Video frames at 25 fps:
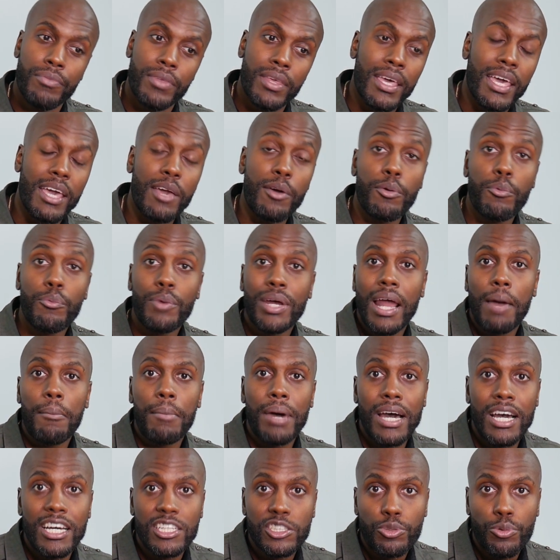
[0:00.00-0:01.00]
And when I'm
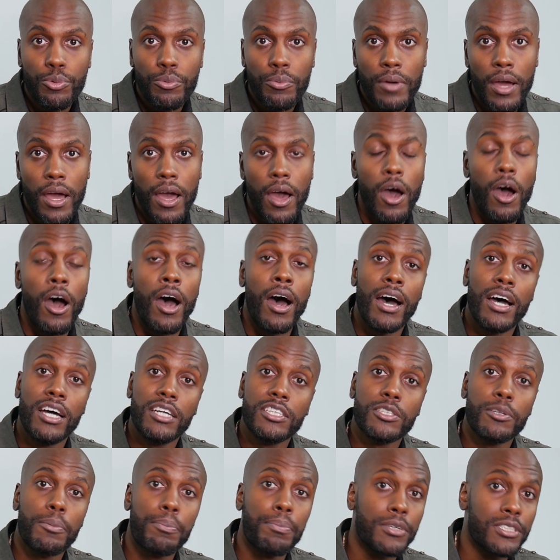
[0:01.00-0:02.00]
100
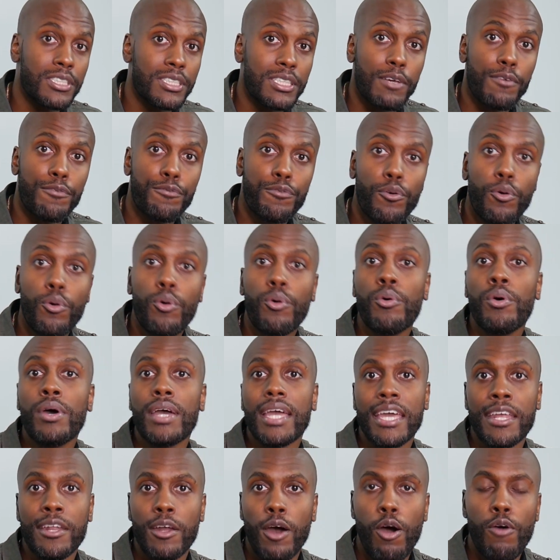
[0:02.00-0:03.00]
100% full
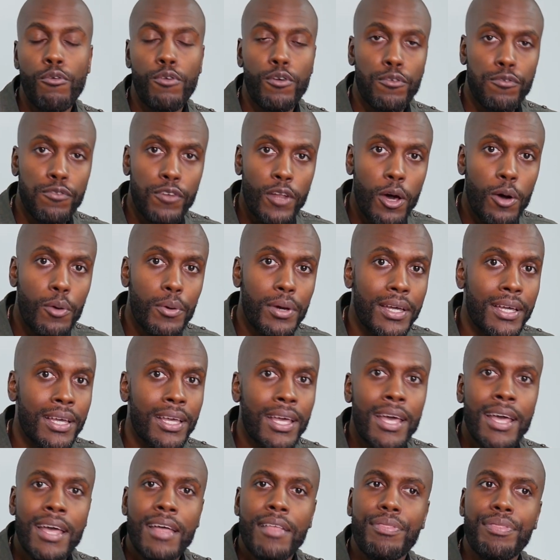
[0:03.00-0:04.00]
and overflowing,
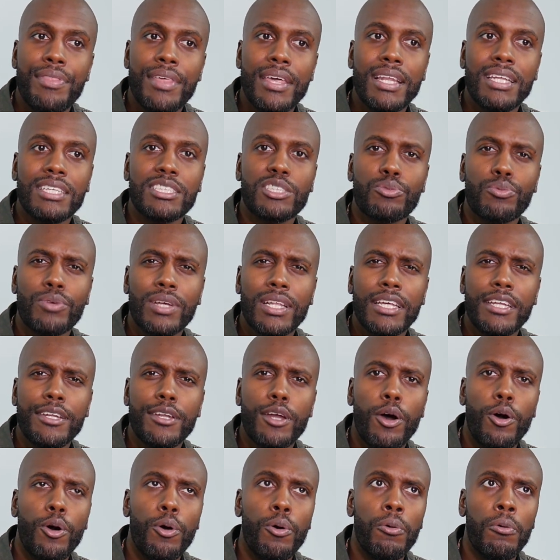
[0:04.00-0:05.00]
then it's really
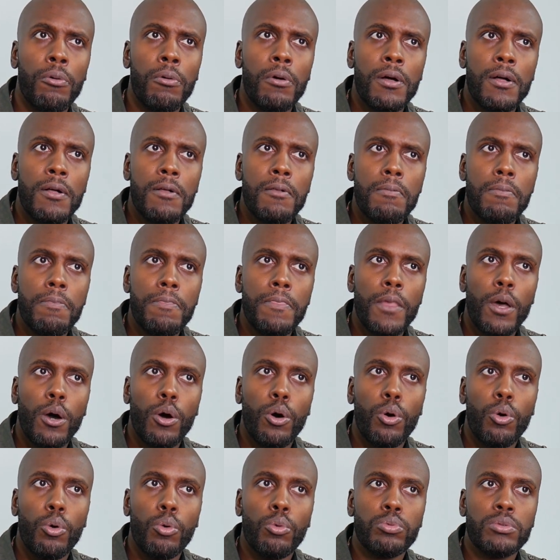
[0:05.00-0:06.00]
no
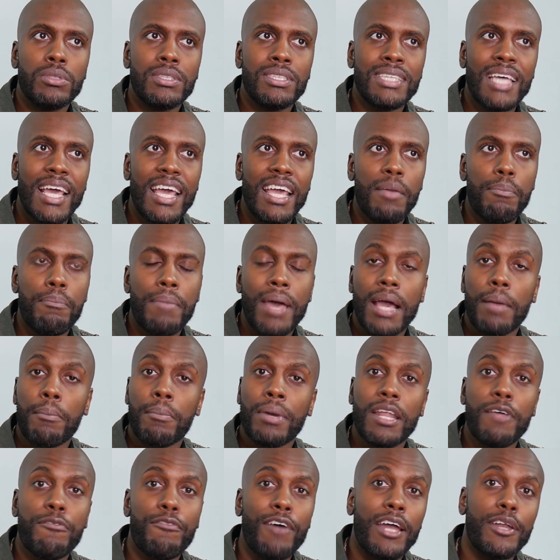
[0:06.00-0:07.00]
no take back.
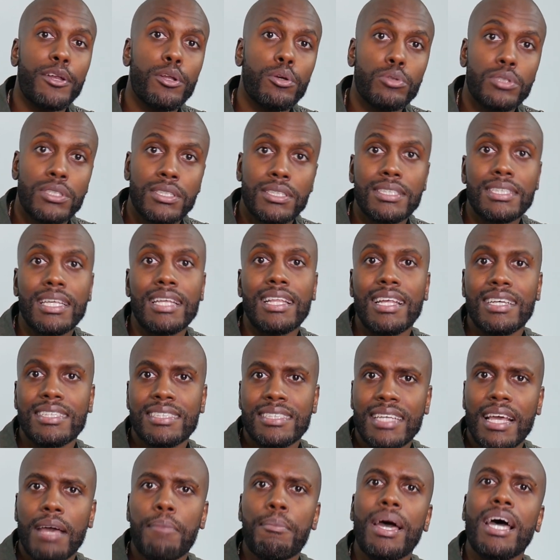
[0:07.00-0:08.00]
But if I do, so let's
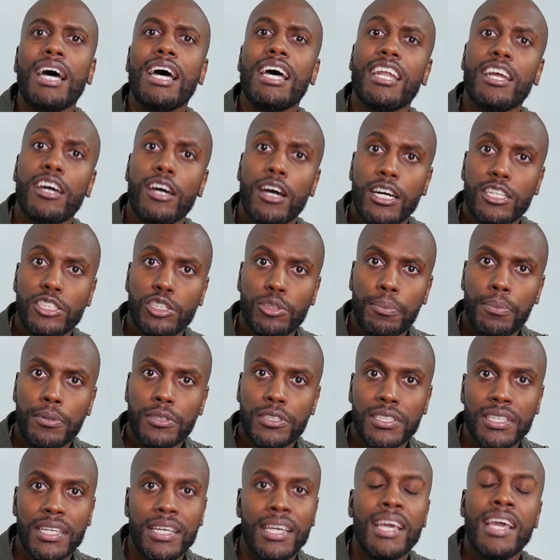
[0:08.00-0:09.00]
say I'm at
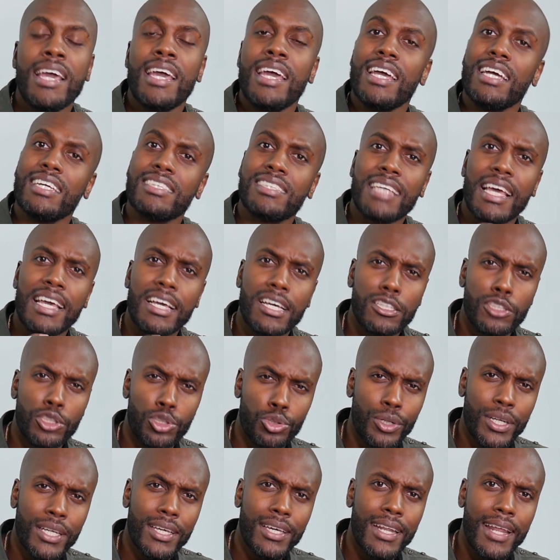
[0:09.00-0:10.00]
100% and take a
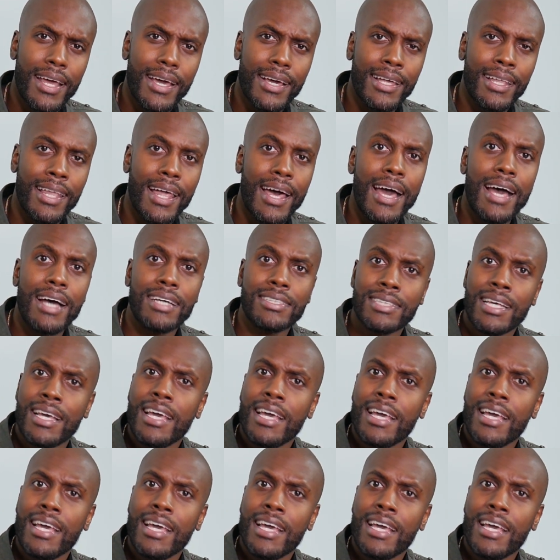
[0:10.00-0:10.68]
drink of that glass